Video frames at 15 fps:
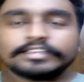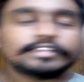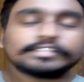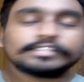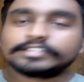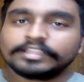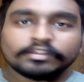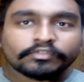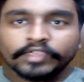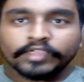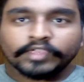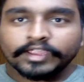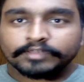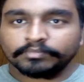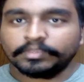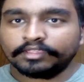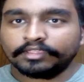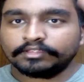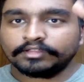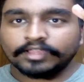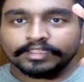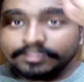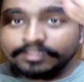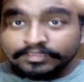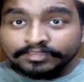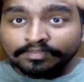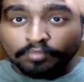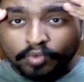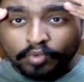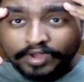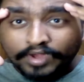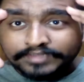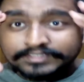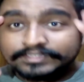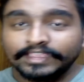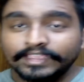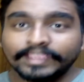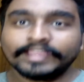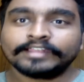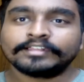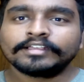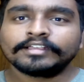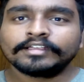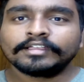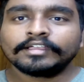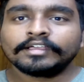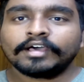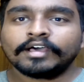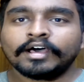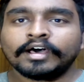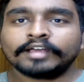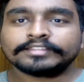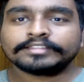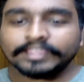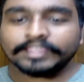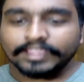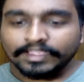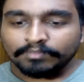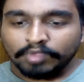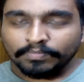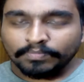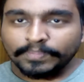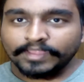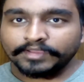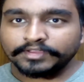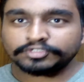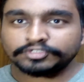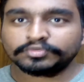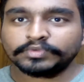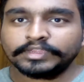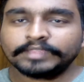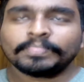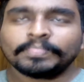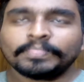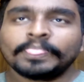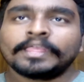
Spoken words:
it just kind of hit me like right in the head, thinking about their history.